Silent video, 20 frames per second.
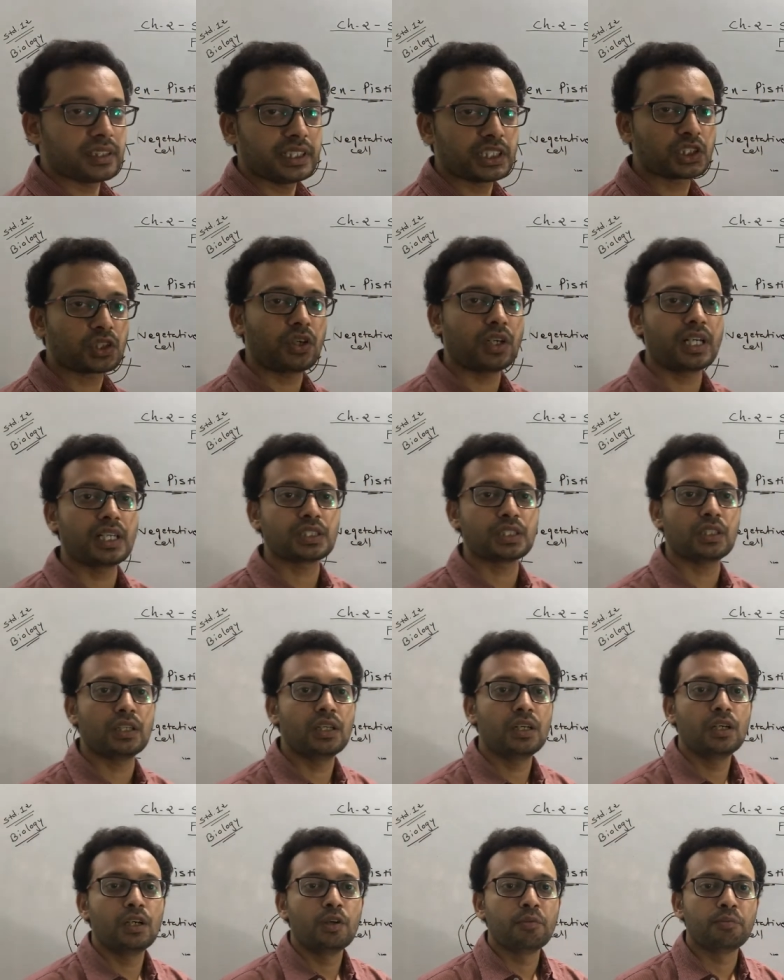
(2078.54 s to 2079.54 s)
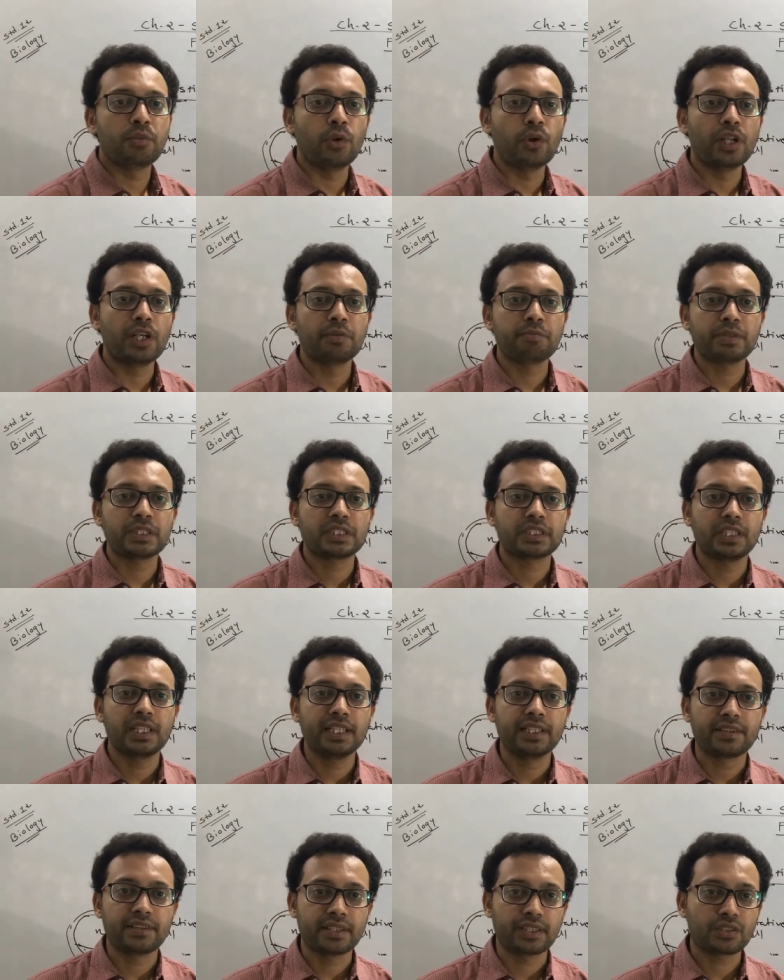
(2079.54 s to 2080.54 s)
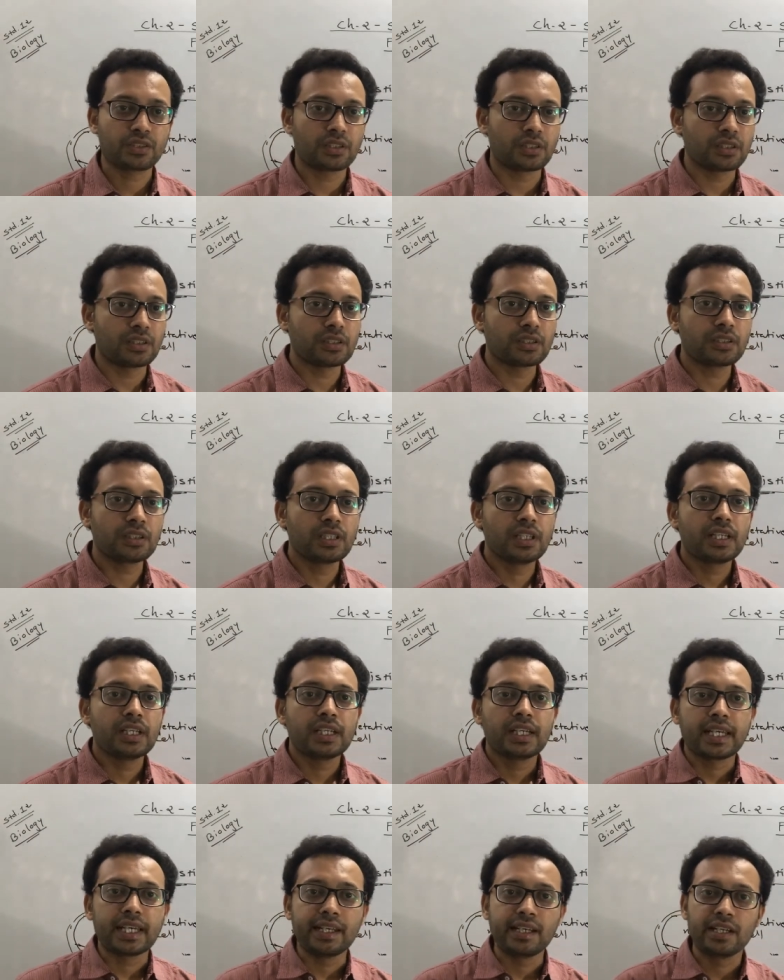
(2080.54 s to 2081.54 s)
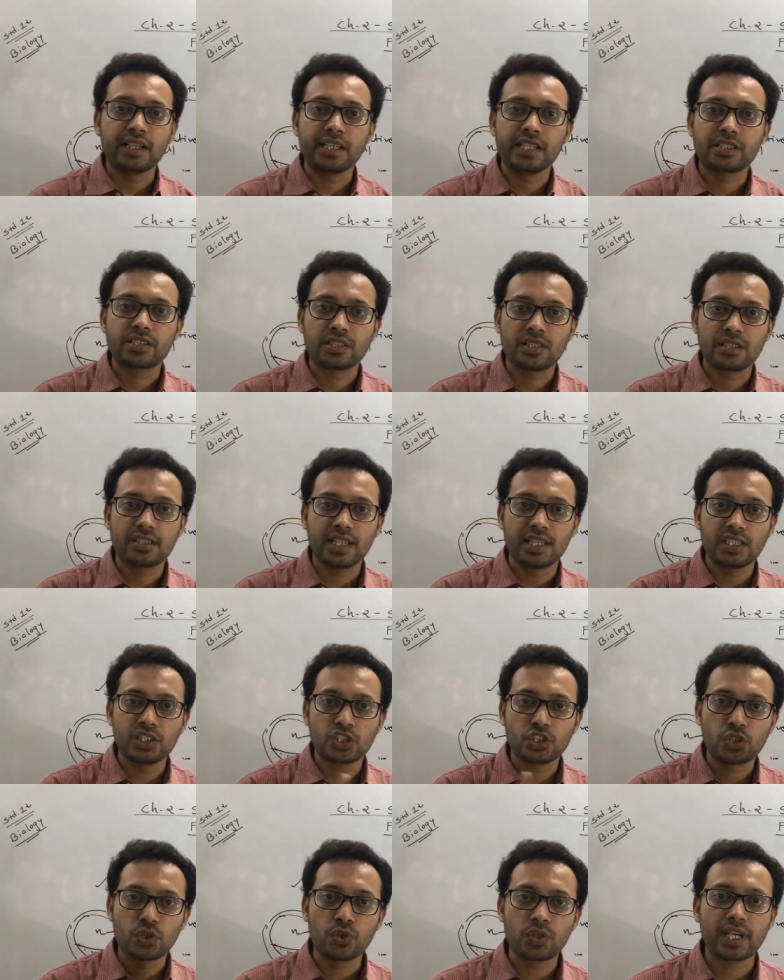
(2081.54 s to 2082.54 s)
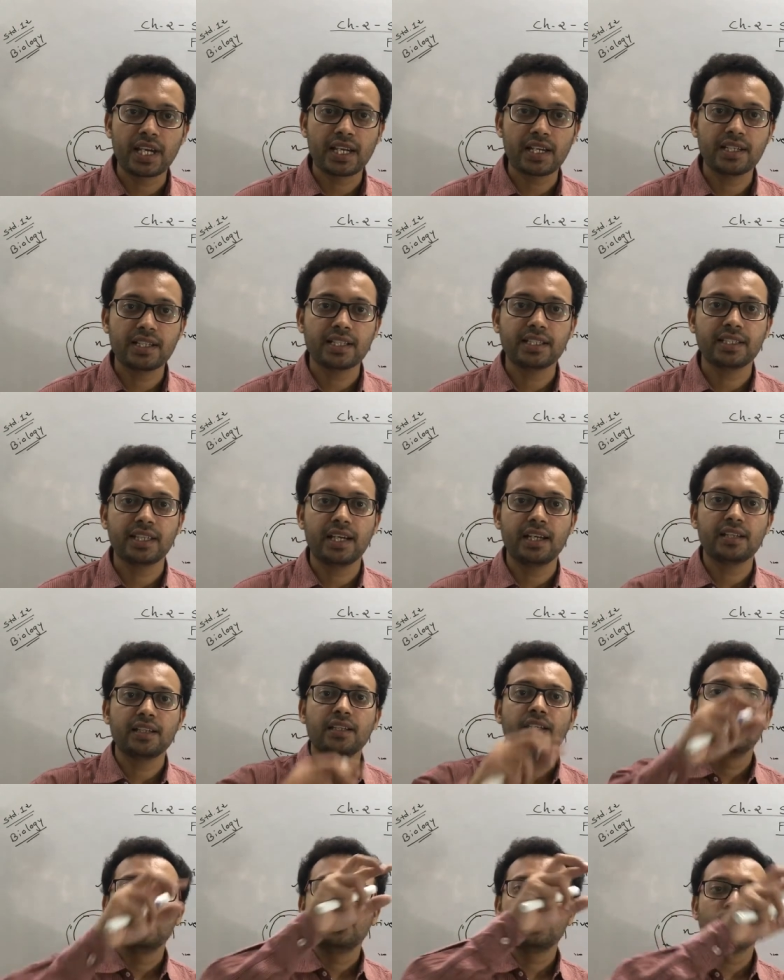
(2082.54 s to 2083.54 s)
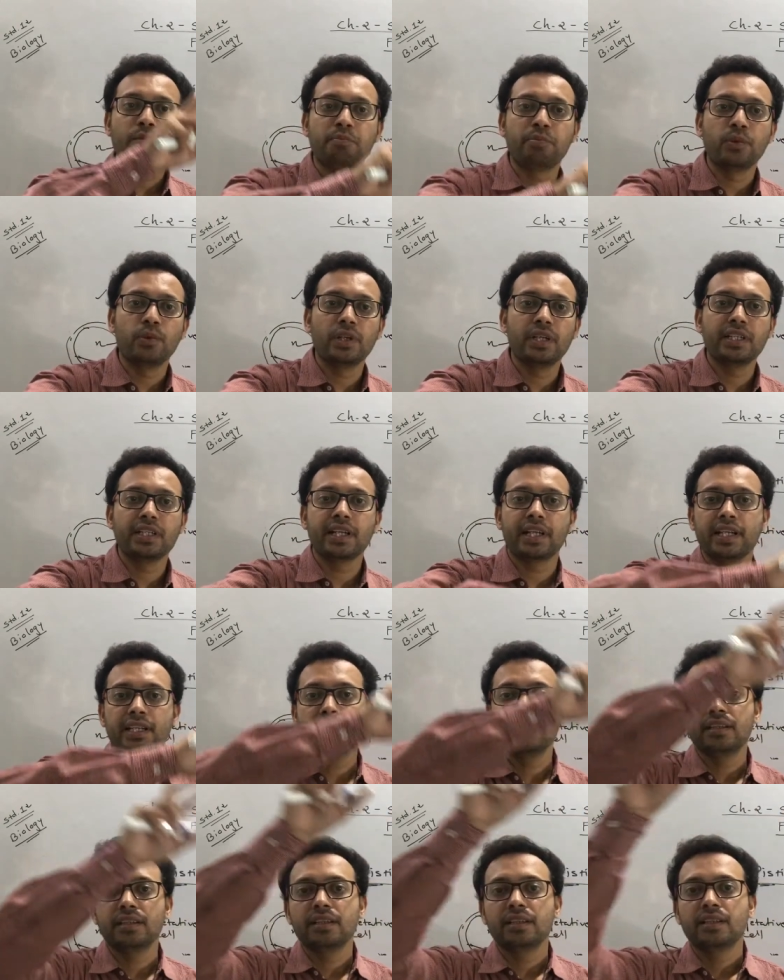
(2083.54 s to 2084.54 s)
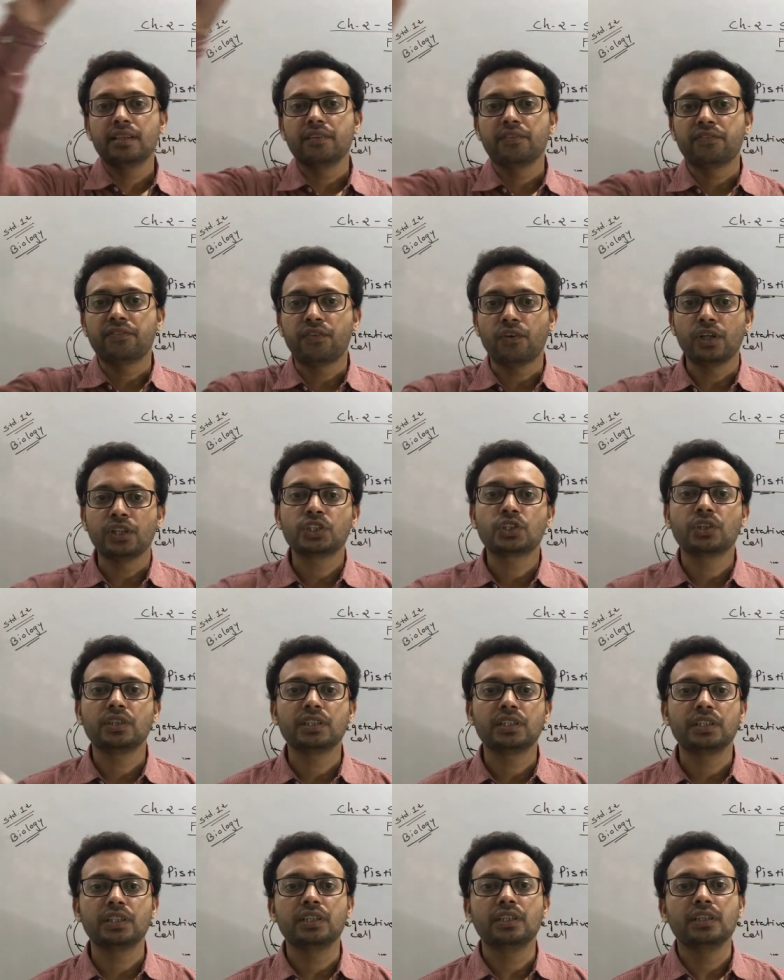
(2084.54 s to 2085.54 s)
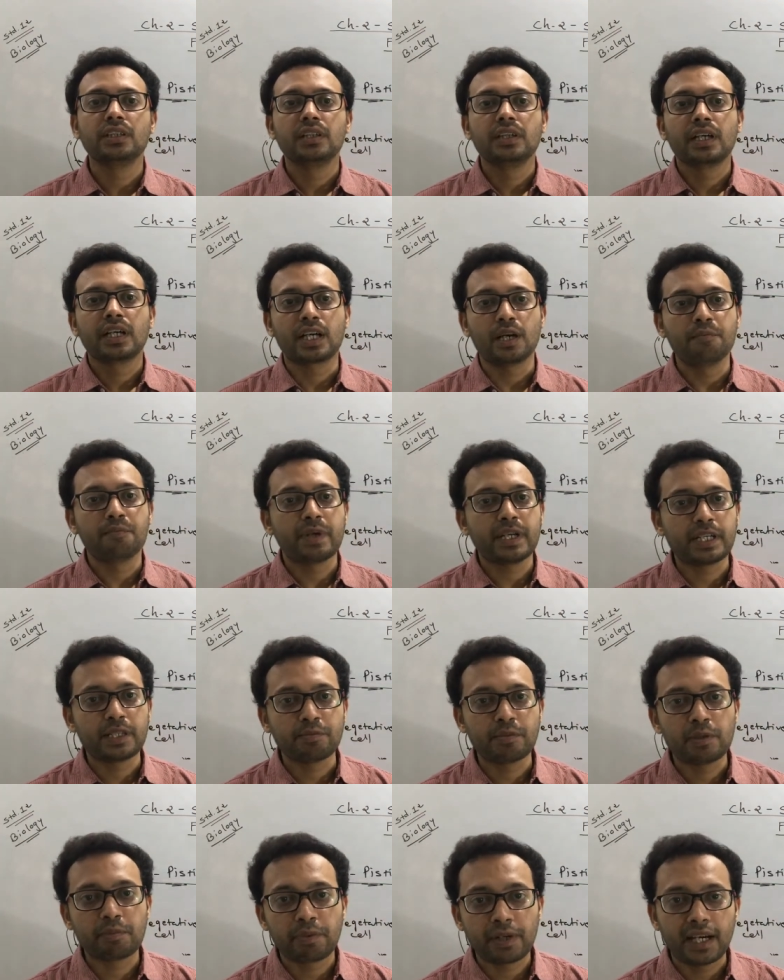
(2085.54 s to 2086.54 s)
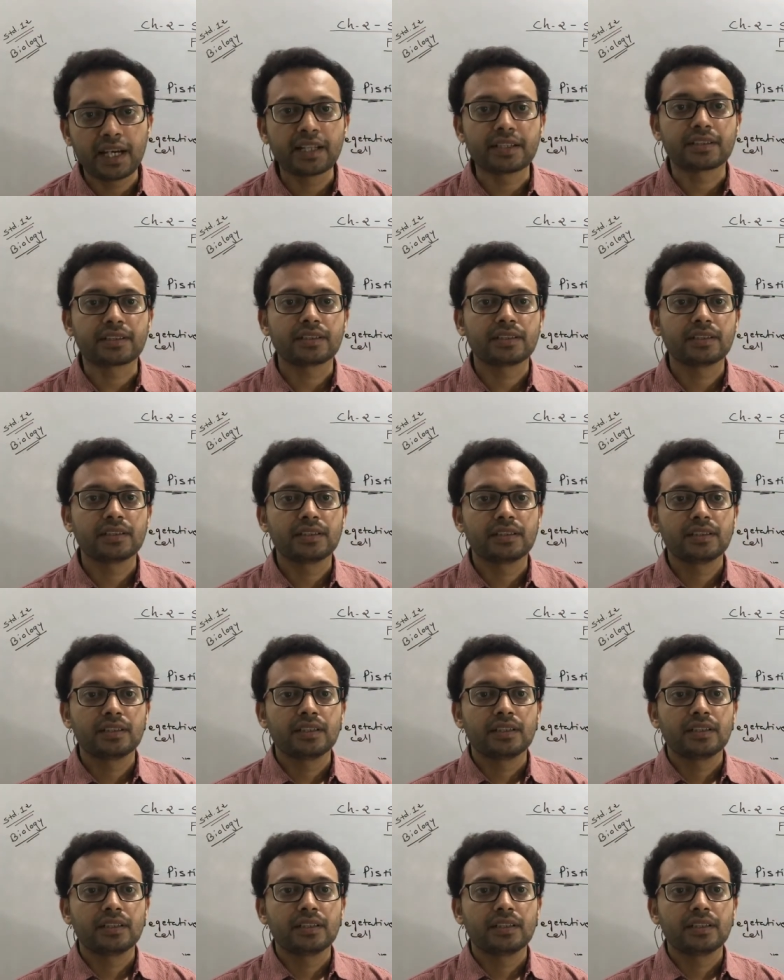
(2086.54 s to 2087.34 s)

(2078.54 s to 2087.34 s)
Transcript: It's called as a pollen pistil interaction. In a nature, there is no guarantee that the pollen grain falls on the compatible plant.